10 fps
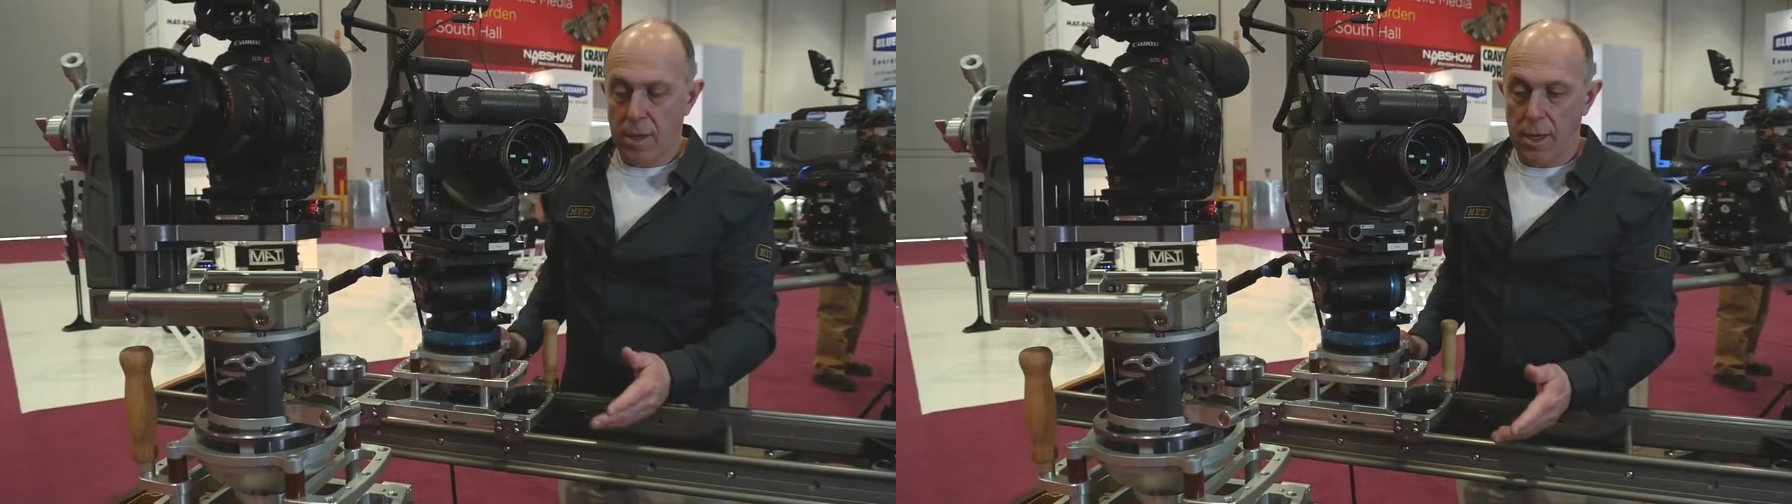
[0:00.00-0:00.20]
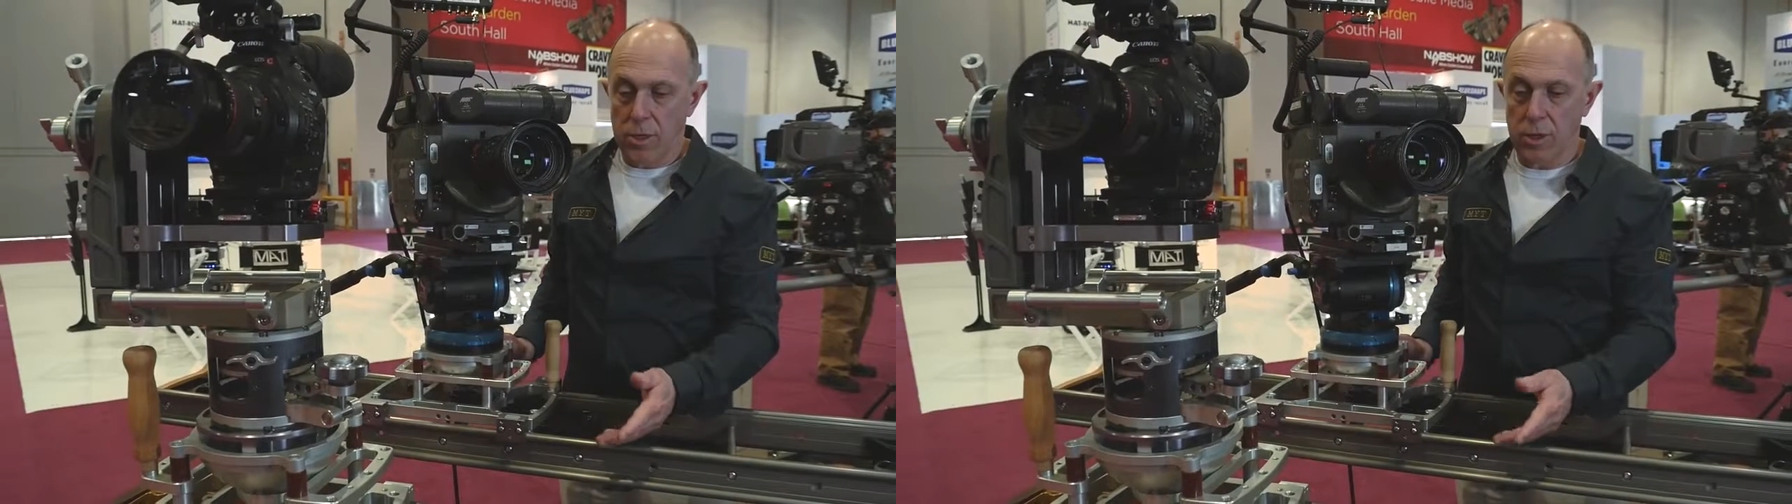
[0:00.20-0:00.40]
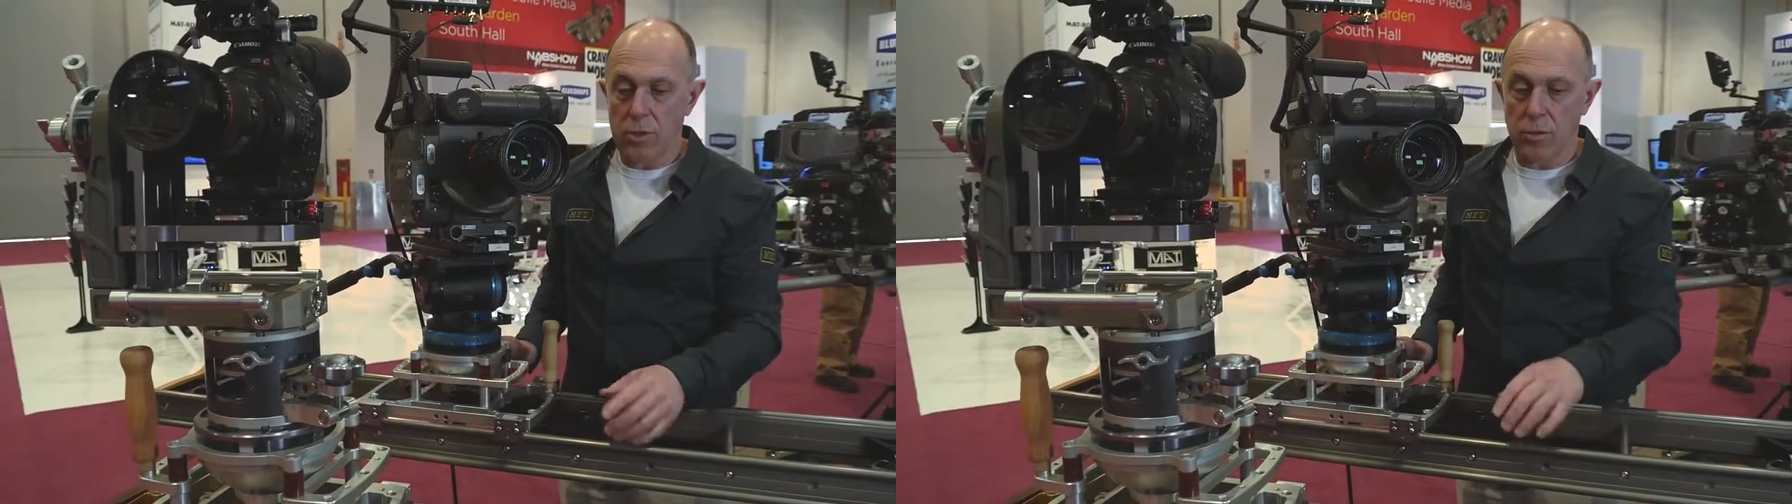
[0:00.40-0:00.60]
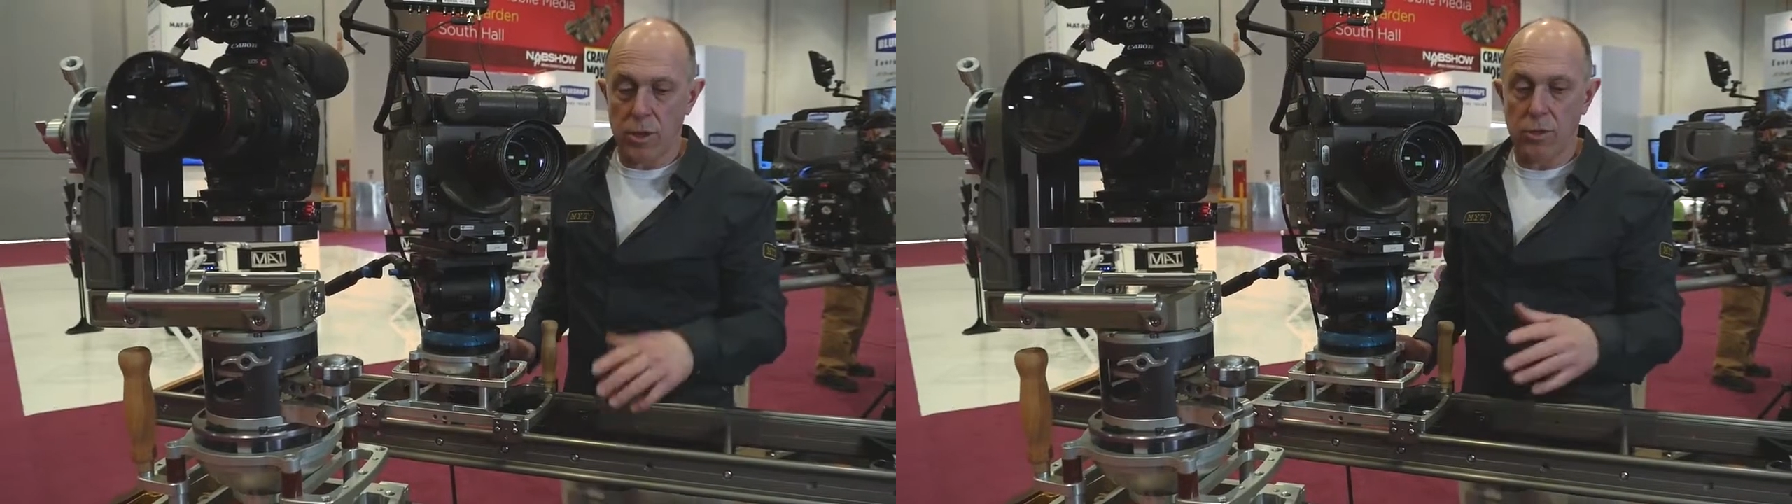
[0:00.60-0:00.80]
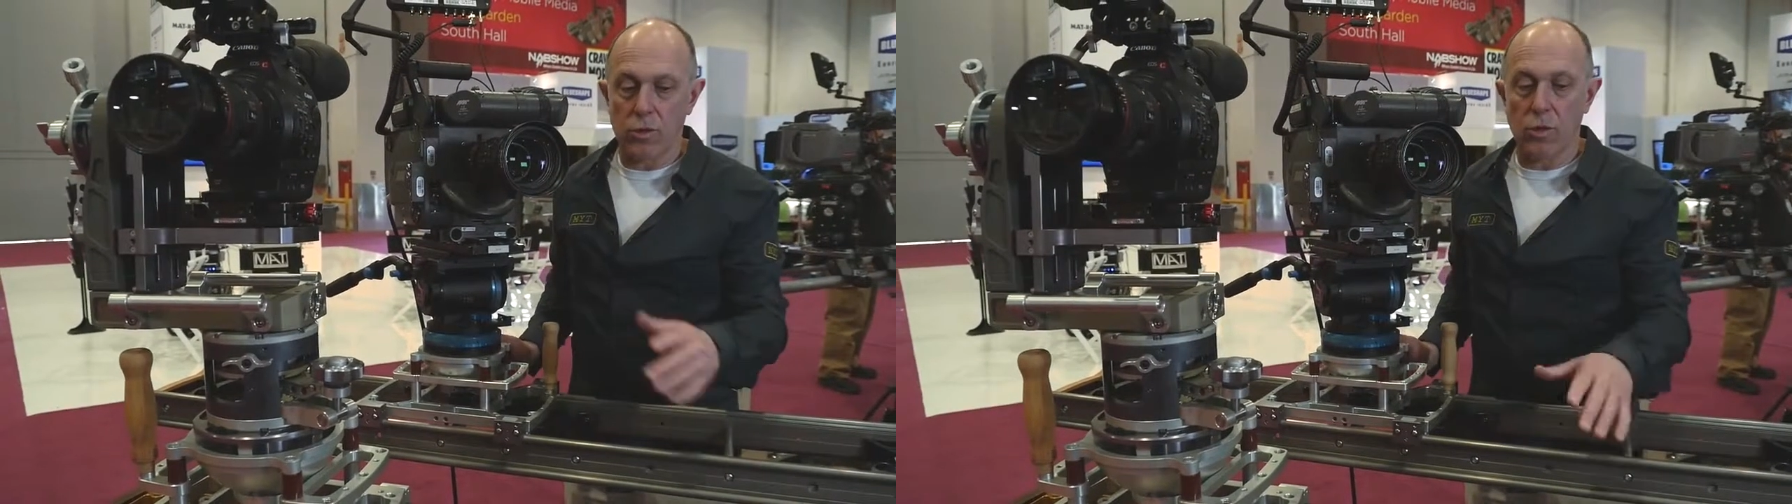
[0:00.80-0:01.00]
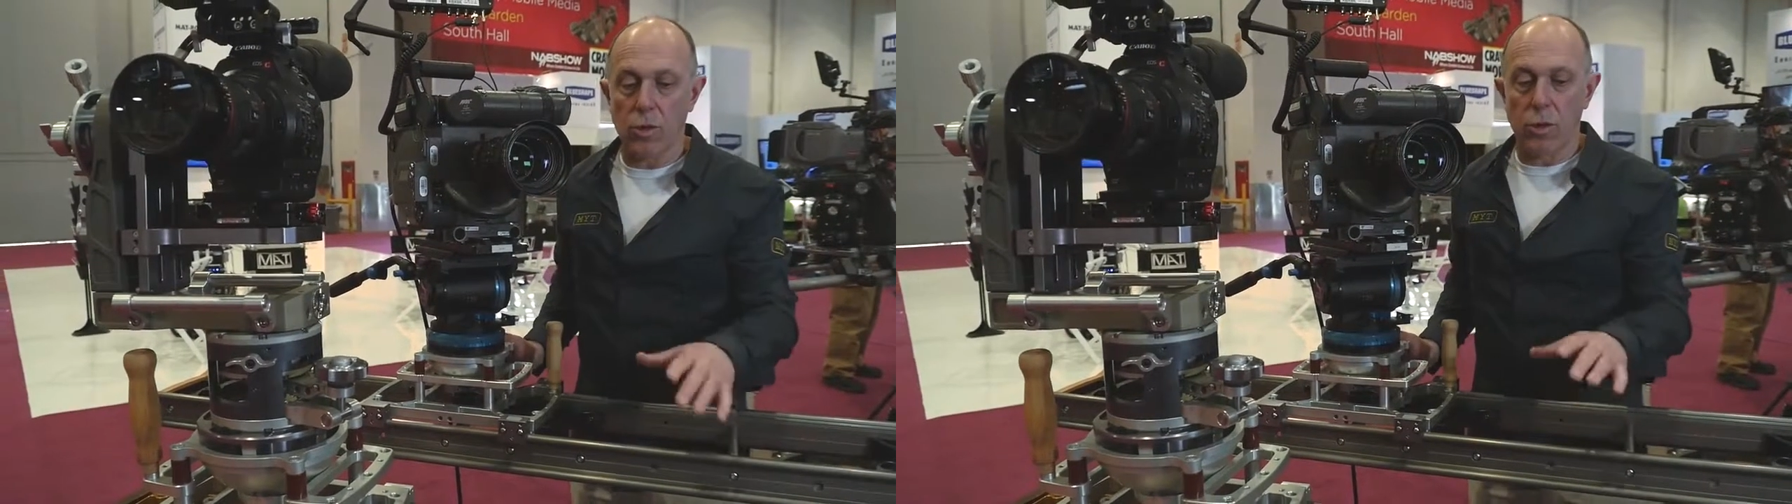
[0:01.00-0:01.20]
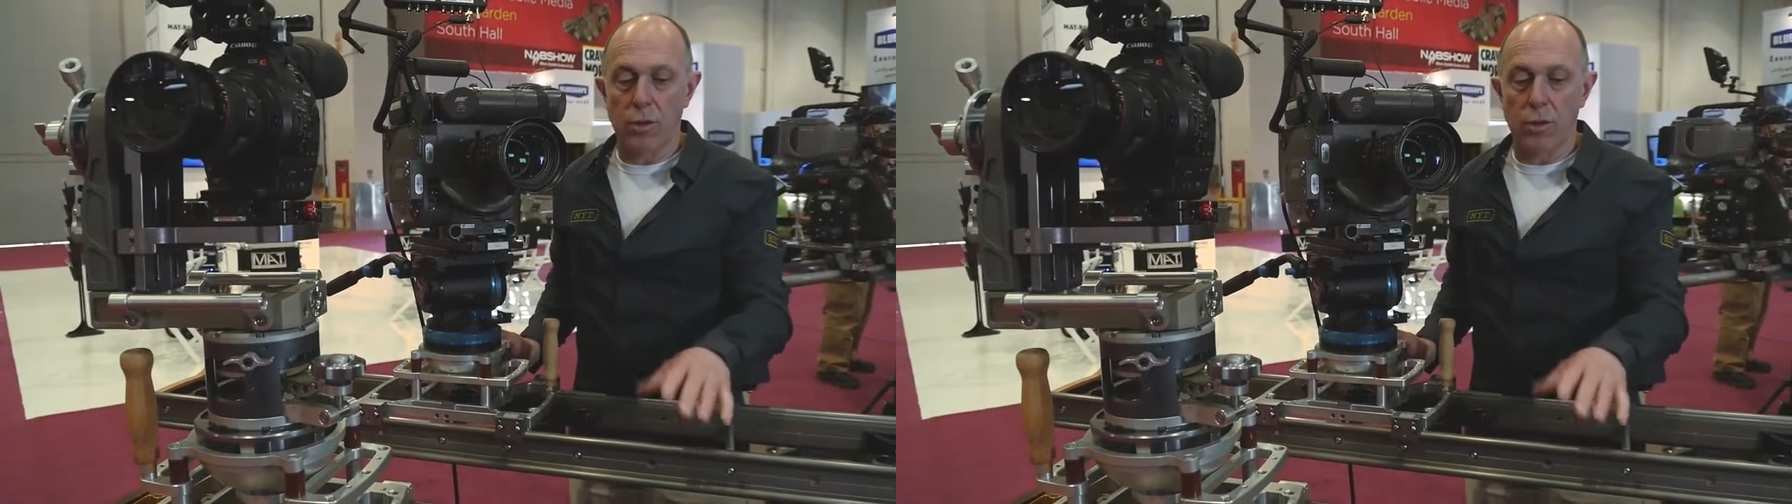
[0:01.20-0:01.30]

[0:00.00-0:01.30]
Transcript: I just wanted to go